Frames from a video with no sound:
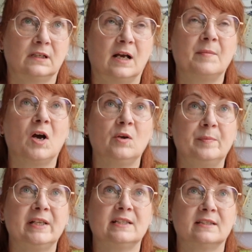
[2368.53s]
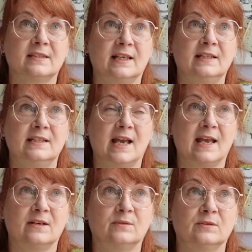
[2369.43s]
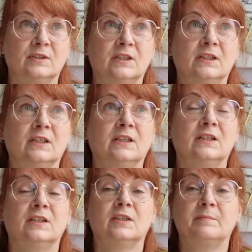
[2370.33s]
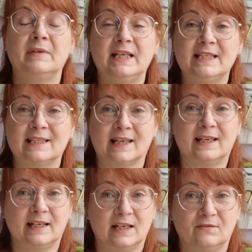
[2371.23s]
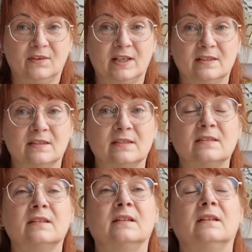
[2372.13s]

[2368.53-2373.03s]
hoping to send out the mini skein Advents